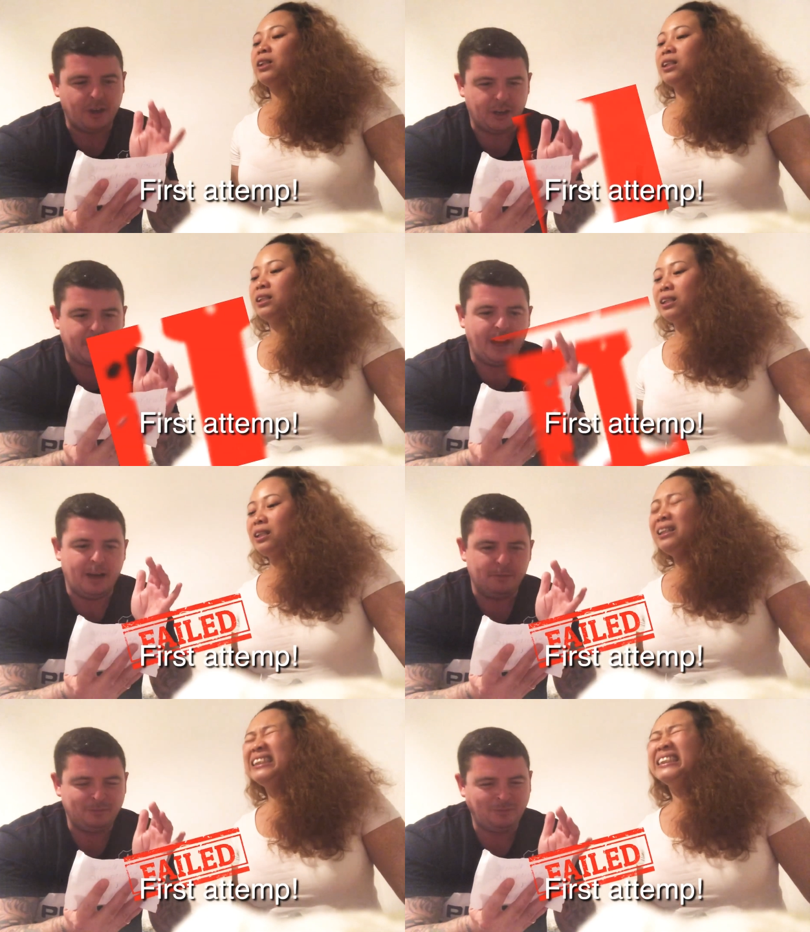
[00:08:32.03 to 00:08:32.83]

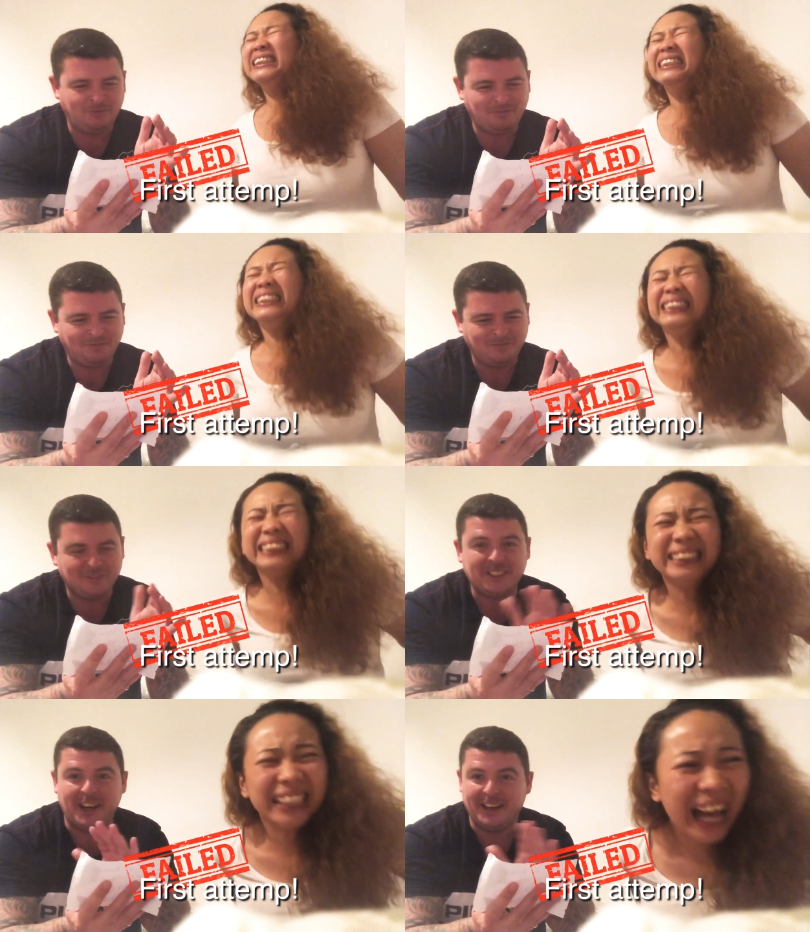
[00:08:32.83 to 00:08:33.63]
Speaker 1: Minonika.
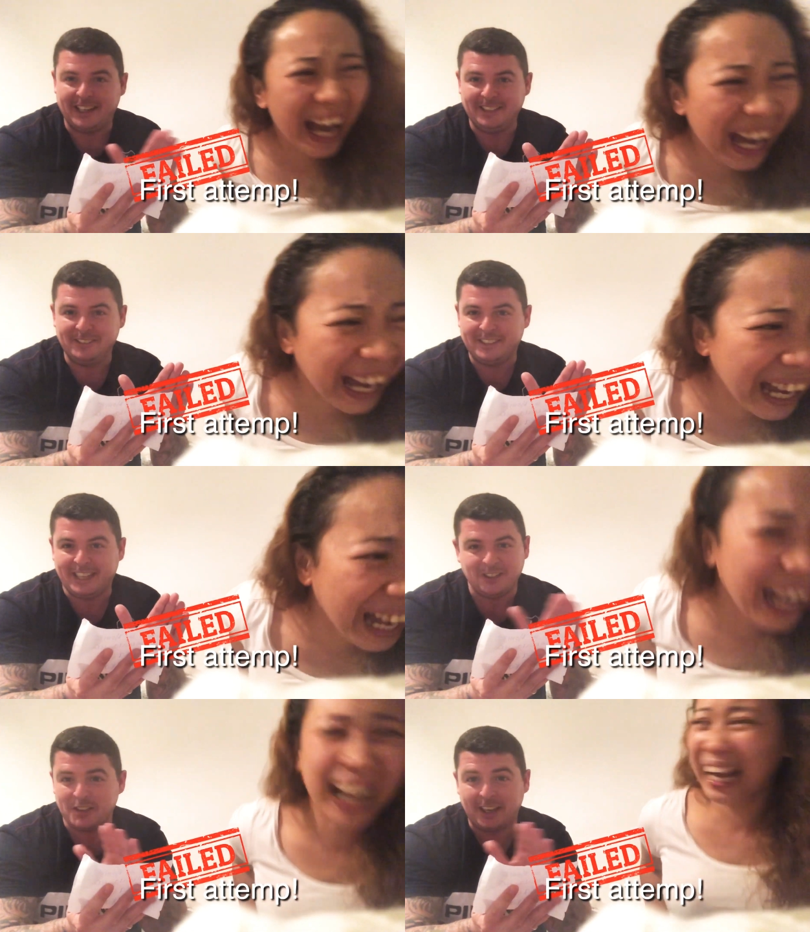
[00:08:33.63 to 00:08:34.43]
Start again.
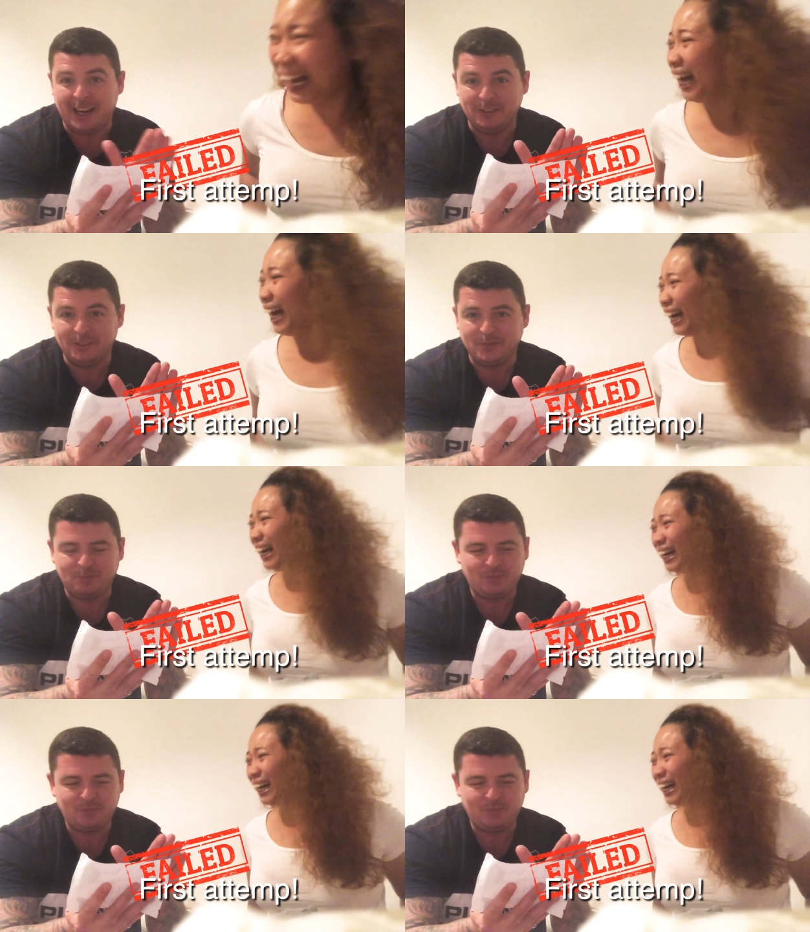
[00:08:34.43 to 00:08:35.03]
That doesn't count.